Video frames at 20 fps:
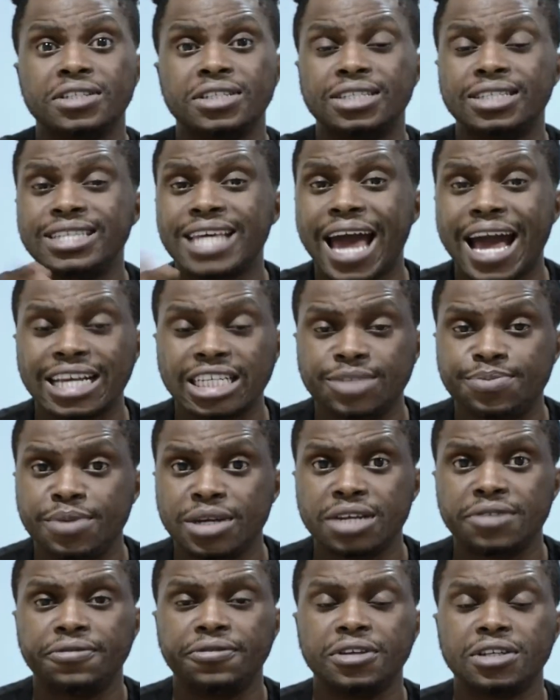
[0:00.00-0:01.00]
this tax
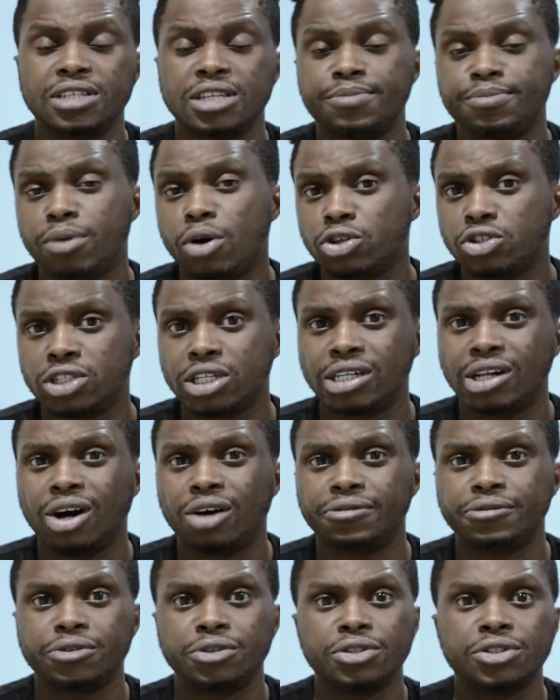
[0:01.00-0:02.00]
benefits that Portugal
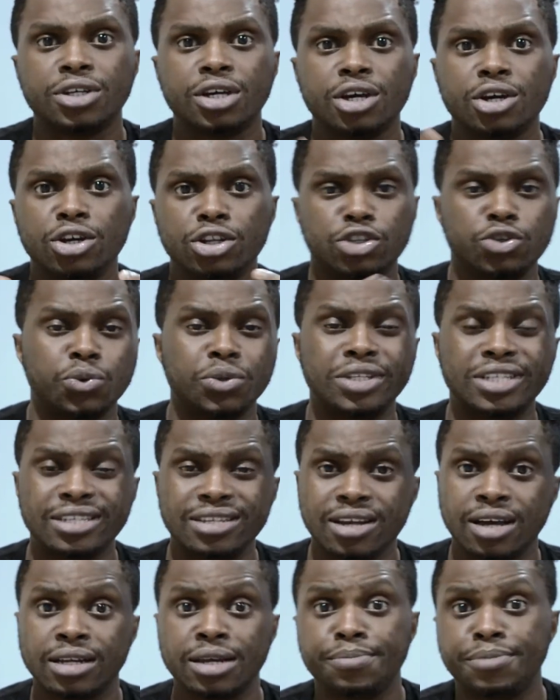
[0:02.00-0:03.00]
offers to its
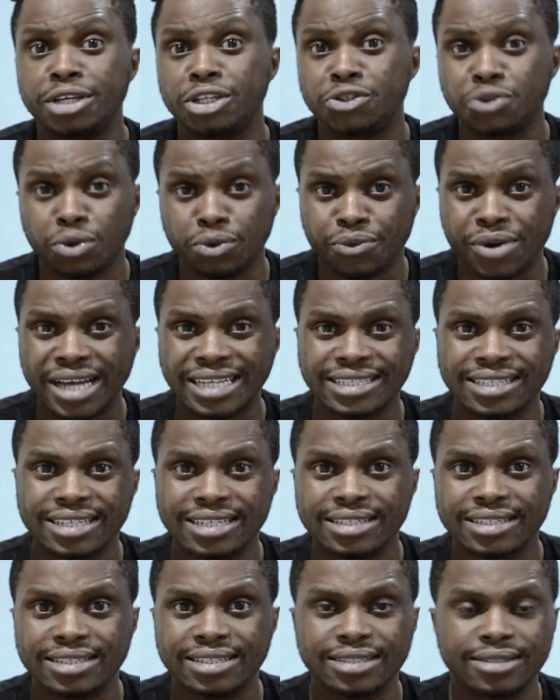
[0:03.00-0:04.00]
non-habitual
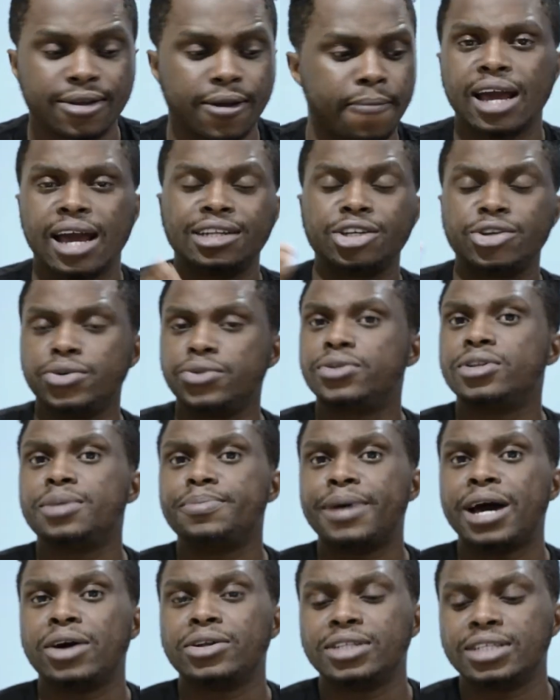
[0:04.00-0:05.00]
residents. And the good thing
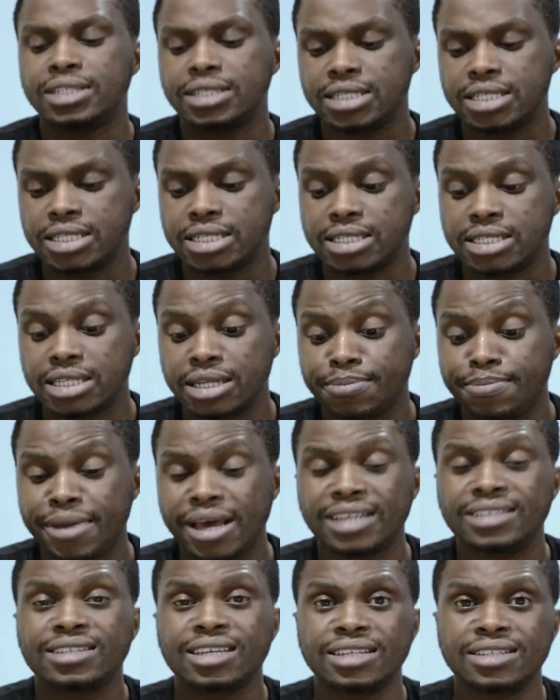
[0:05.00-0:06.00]
about this is, in the
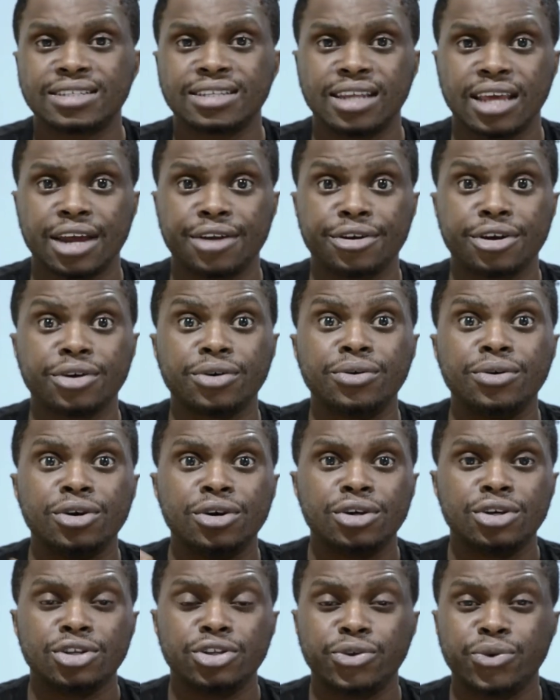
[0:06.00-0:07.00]
best case scenario,
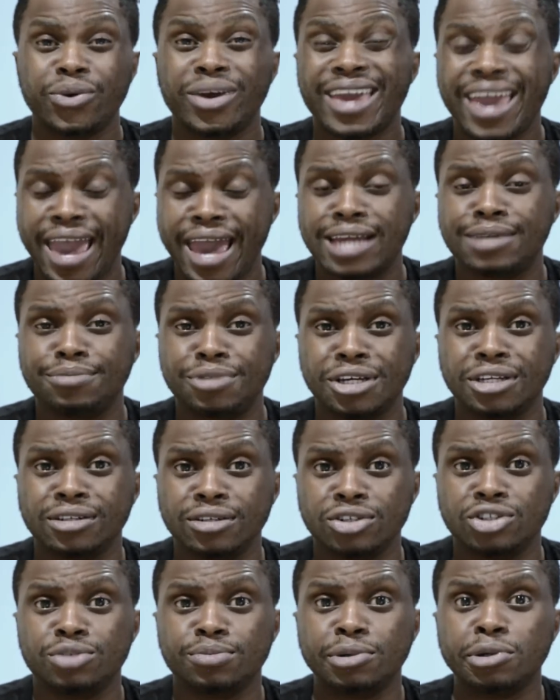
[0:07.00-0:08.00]
you can be
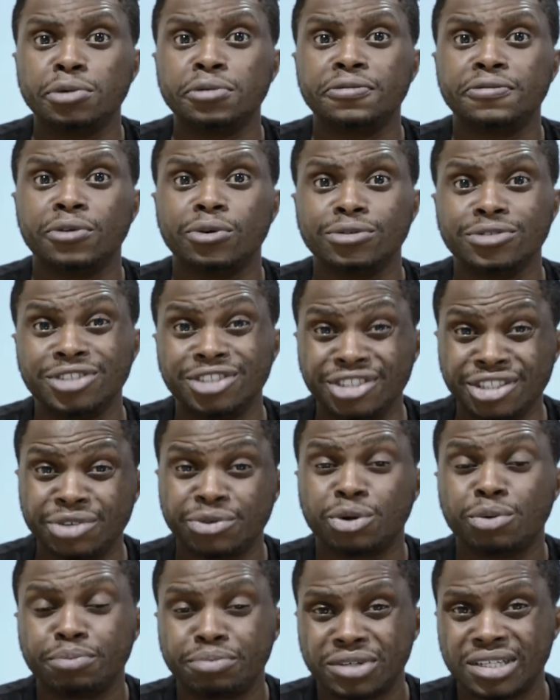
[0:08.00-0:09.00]
eligible for
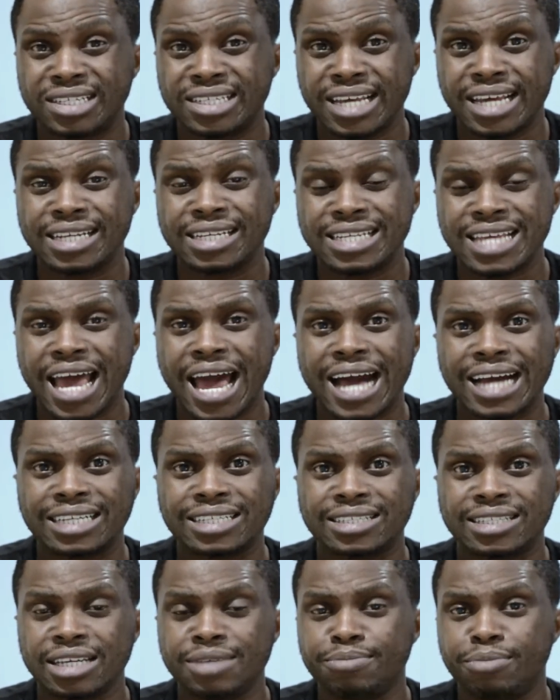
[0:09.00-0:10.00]
0%
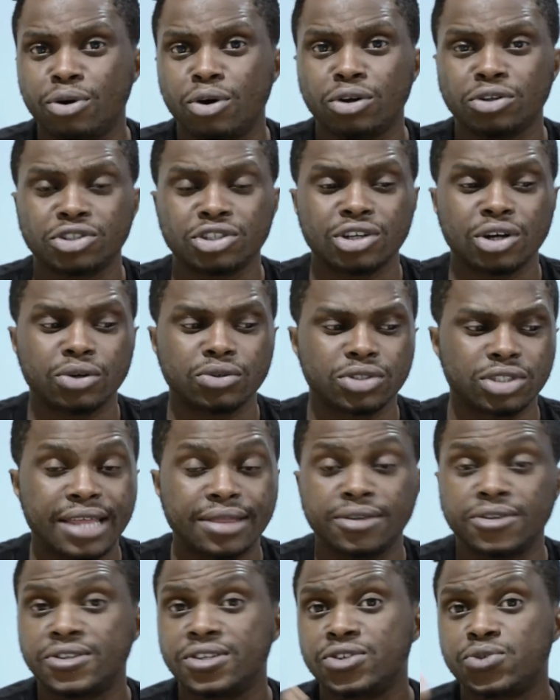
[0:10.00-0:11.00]
tax in Portugal.
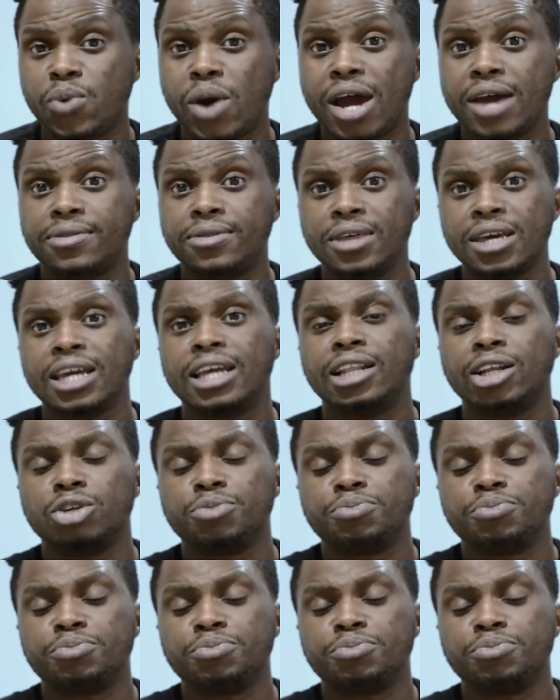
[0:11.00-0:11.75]
And this is why I think a